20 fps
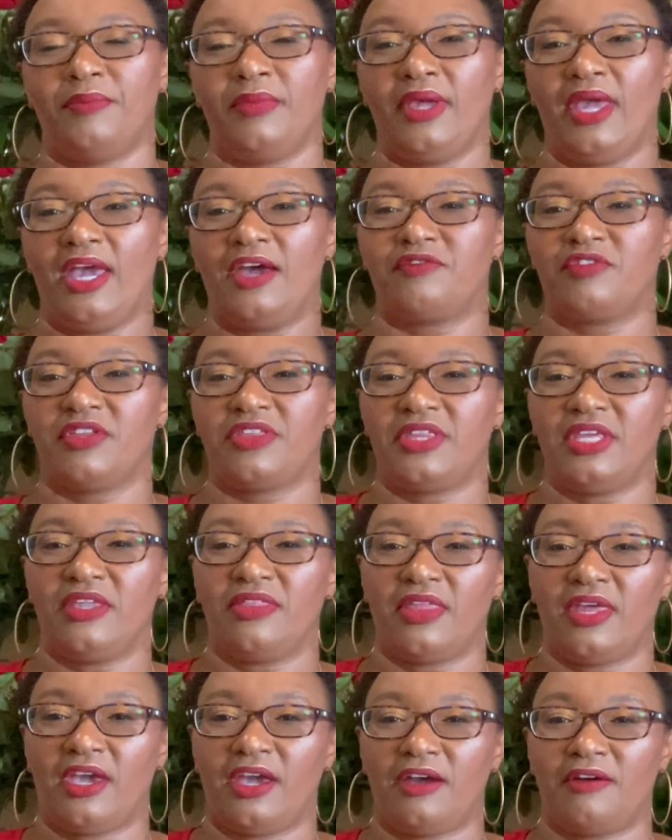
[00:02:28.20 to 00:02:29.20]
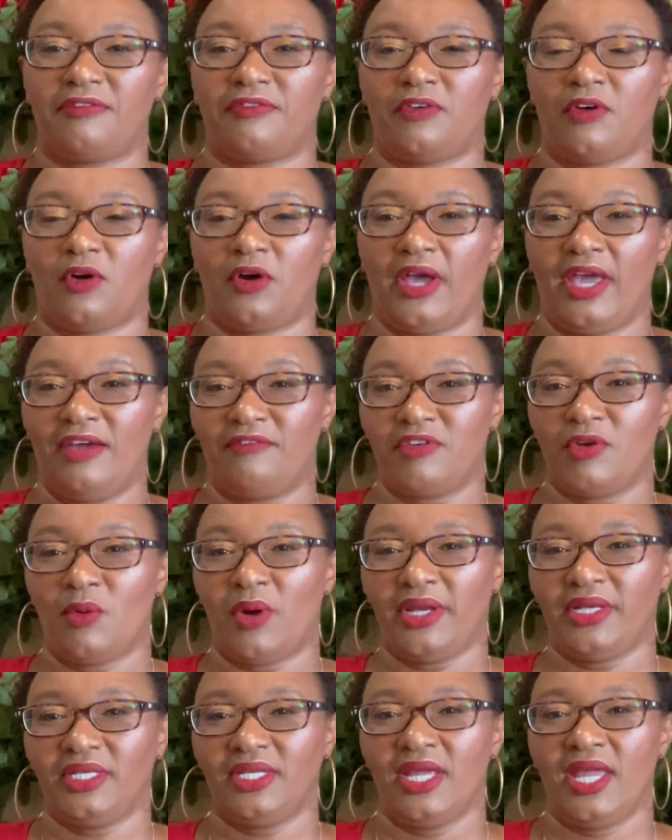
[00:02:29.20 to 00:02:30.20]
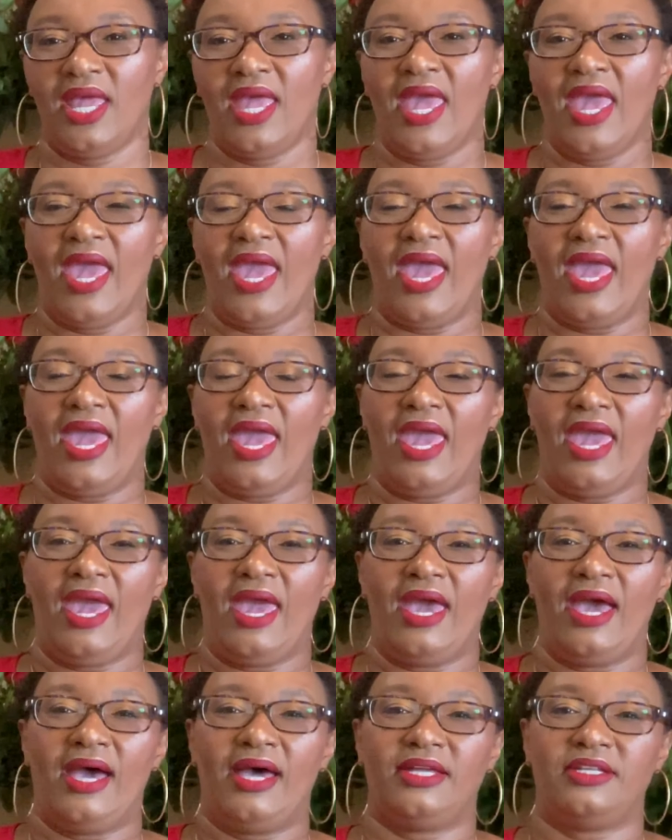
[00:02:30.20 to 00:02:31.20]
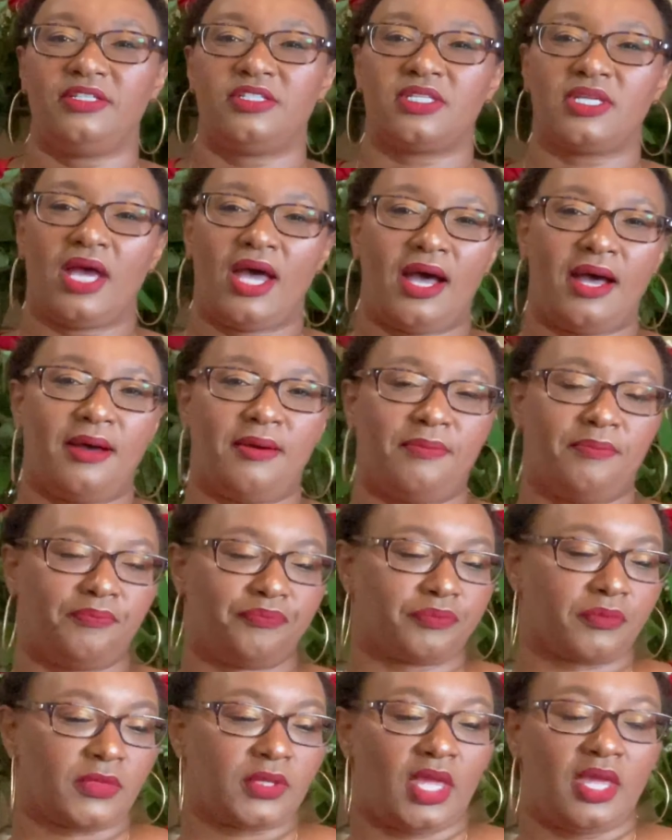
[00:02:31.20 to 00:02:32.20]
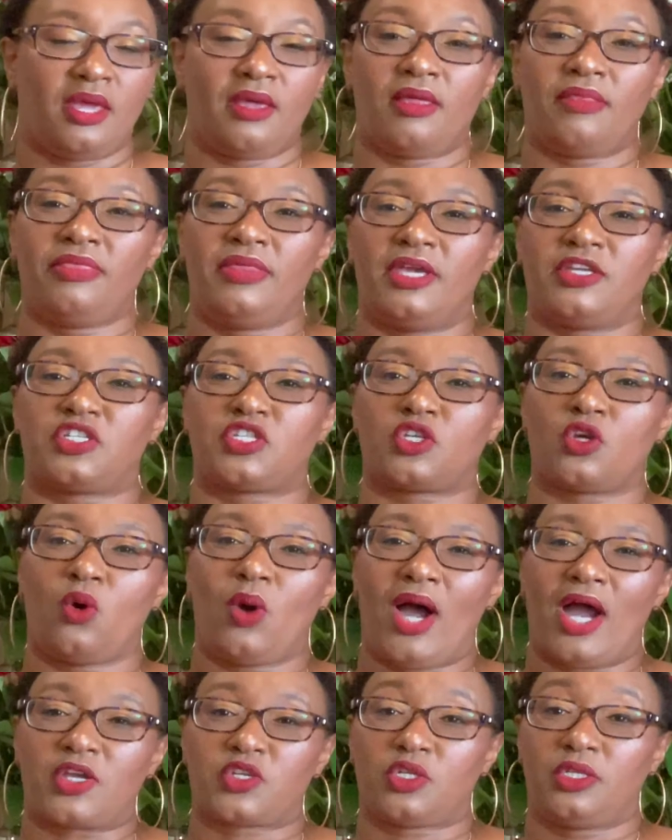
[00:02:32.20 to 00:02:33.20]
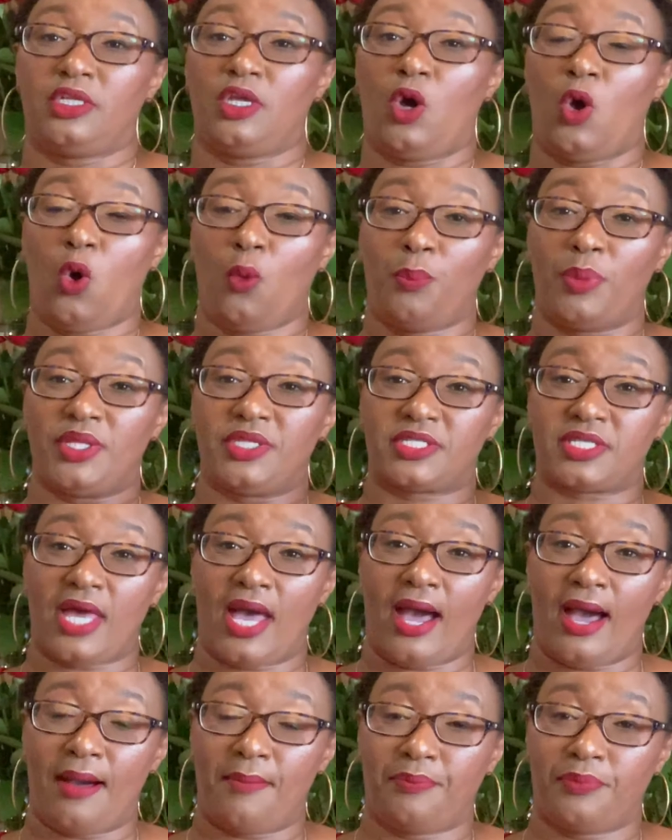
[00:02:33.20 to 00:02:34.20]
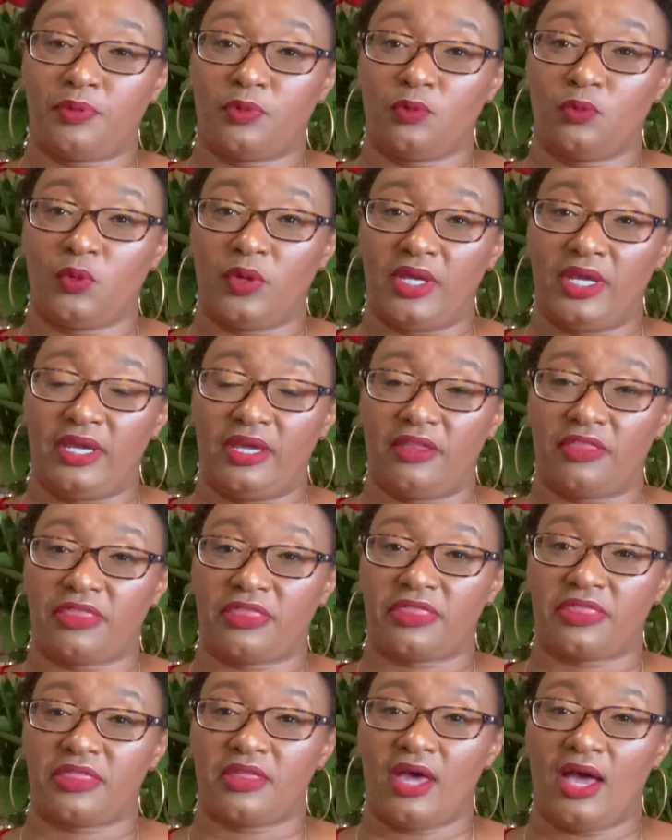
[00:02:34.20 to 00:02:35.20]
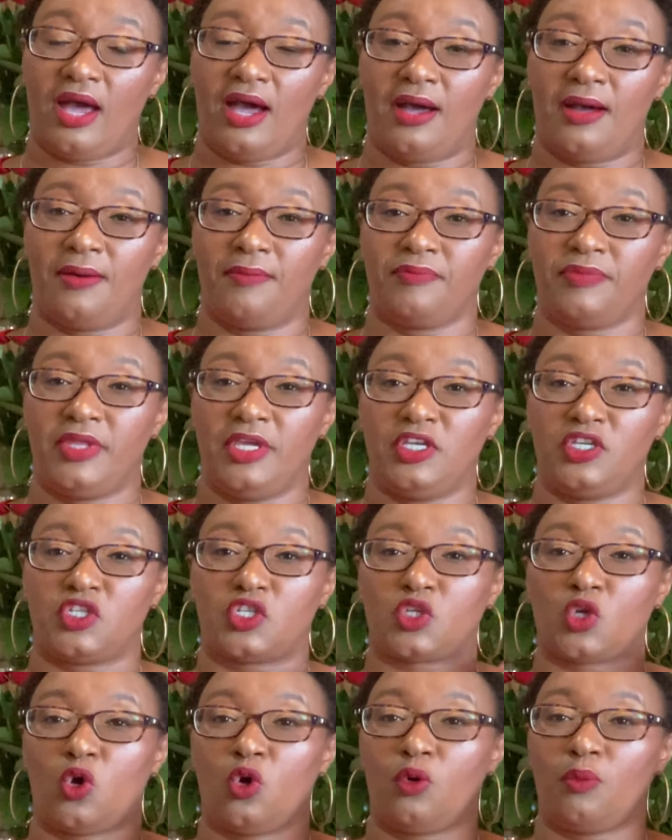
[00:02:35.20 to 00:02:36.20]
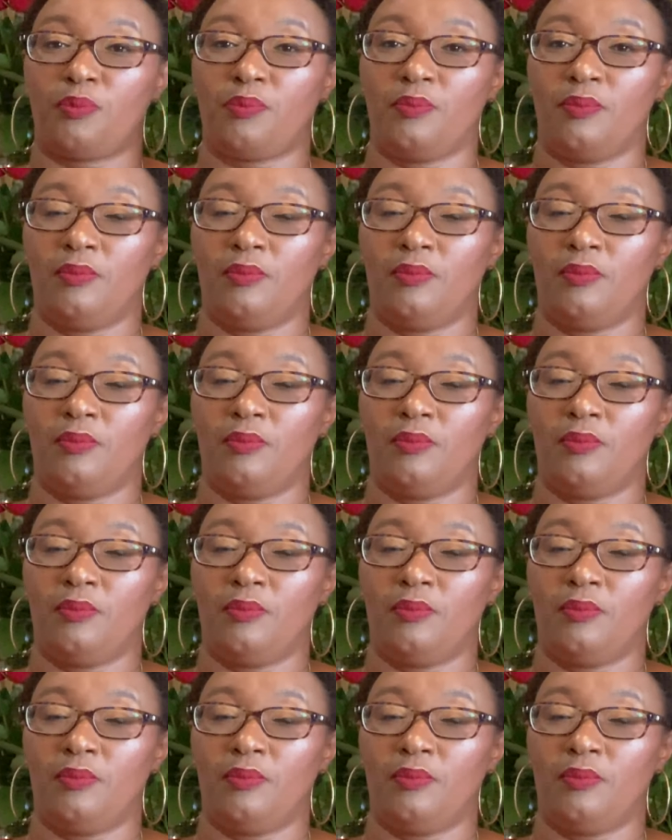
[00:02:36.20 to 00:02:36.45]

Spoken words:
everything there for everyone. And the show actually opens up with they show